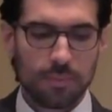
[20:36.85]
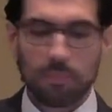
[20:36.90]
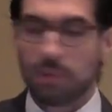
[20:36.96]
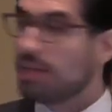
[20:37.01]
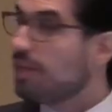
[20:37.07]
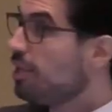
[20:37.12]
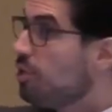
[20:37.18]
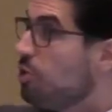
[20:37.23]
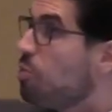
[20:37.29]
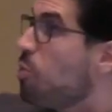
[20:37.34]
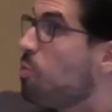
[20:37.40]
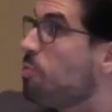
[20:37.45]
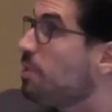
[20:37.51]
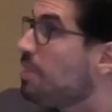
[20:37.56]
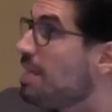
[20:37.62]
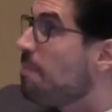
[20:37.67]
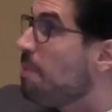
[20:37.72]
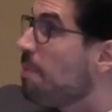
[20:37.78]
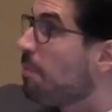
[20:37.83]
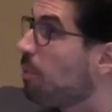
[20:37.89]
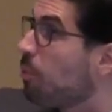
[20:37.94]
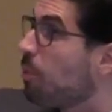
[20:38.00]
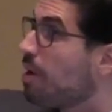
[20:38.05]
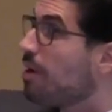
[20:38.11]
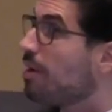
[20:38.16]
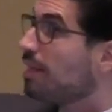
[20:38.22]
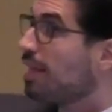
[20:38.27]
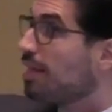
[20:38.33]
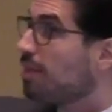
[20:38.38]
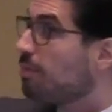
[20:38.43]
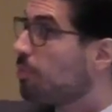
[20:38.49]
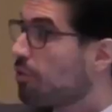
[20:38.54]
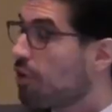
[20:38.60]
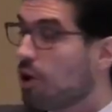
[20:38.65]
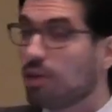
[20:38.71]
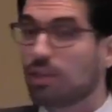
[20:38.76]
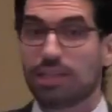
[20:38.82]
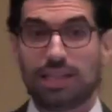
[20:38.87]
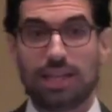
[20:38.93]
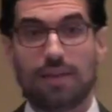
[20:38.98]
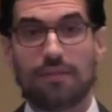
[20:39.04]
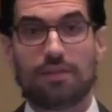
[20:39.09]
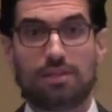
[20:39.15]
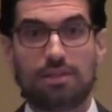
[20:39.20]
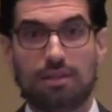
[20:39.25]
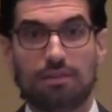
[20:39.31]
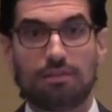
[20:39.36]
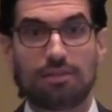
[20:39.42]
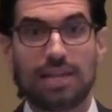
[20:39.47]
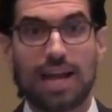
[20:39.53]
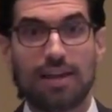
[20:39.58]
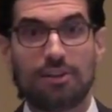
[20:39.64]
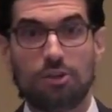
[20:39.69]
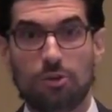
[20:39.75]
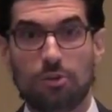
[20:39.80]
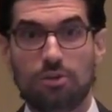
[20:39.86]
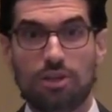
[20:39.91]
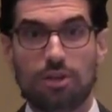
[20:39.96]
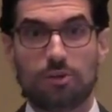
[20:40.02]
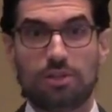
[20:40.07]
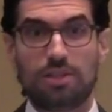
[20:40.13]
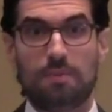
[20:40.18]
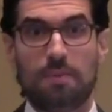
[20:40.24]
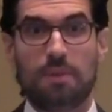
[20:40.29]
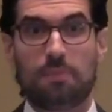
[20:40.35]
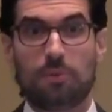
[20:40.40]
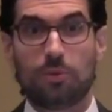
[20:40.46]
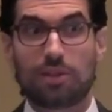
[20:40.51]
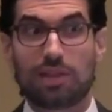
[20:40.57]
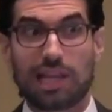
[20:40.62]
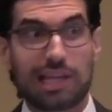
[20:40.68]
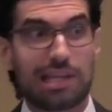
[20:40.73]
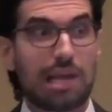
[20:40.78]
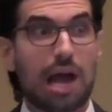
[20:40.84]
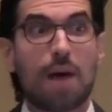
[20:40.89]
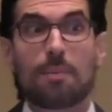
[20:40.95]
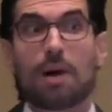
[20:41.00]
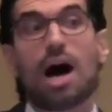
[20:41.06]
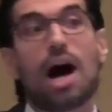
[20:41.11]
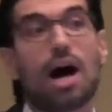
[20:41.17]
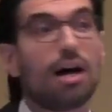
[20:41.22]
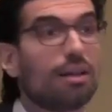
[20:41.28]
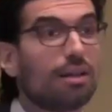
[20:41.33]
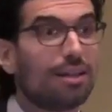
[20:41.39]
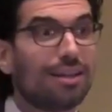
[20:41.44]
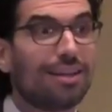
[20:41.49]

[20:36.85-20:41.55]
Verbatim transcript: but you see people wearing like with Harley-Davidson tattoos. You don't see people with like Yamaha